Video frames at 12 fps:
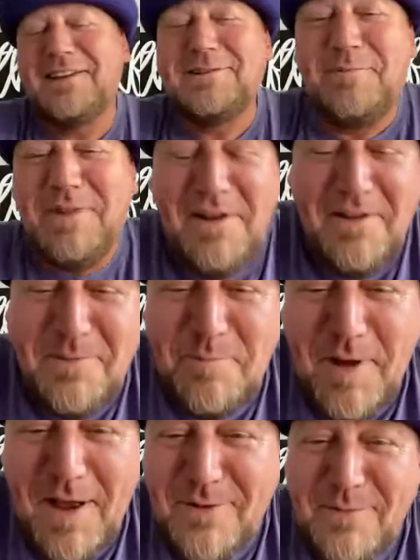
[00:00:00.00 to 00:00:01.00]
to be on the
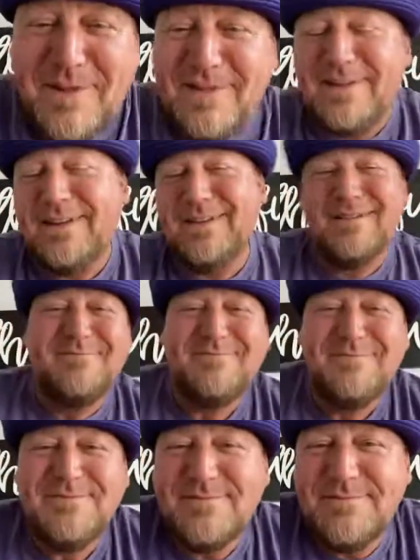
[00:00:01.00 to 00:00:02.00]
pod with you.
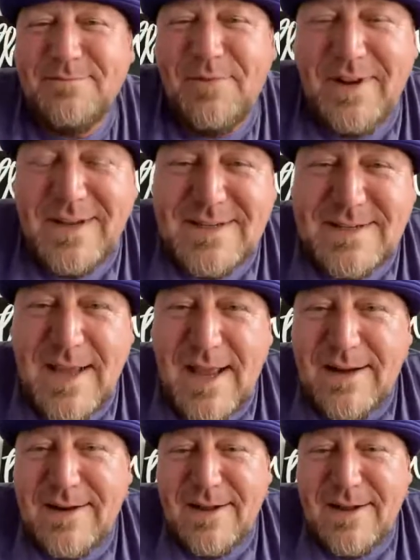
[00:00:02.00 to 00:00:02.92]
Pretty excited. Yeah, man.